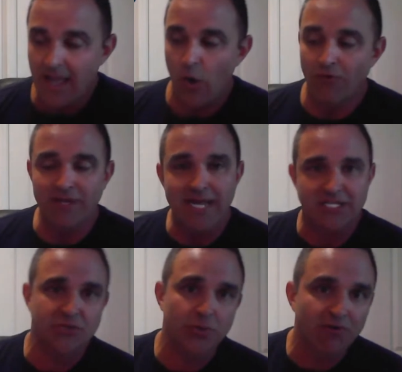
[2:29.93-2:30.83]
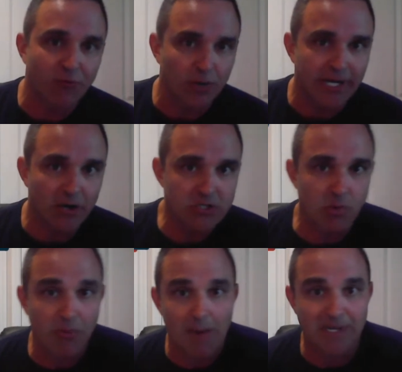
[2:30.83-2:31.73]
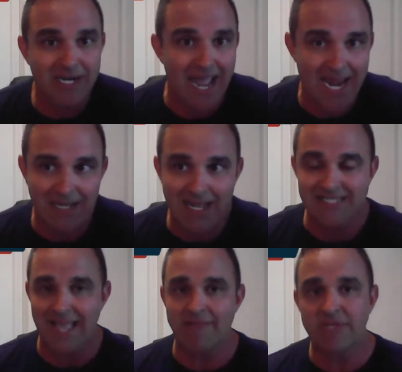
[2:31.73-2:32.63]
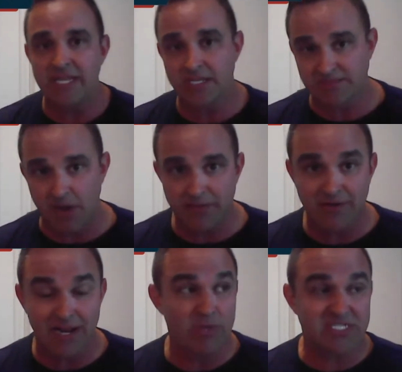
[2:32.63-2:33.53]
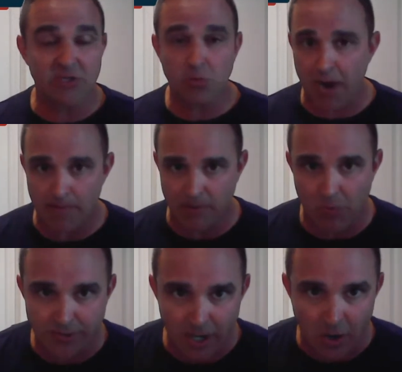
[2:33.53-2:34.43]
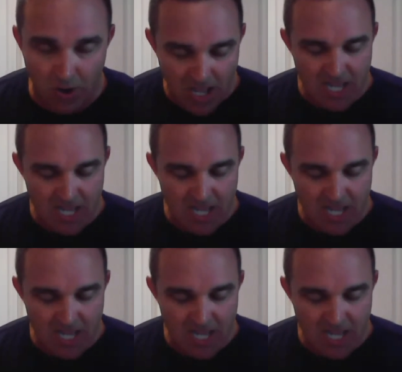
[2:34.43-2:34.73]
Over the next 3 to 4 years, we're probably going to analyze everything in its mother, and we still probably won't know.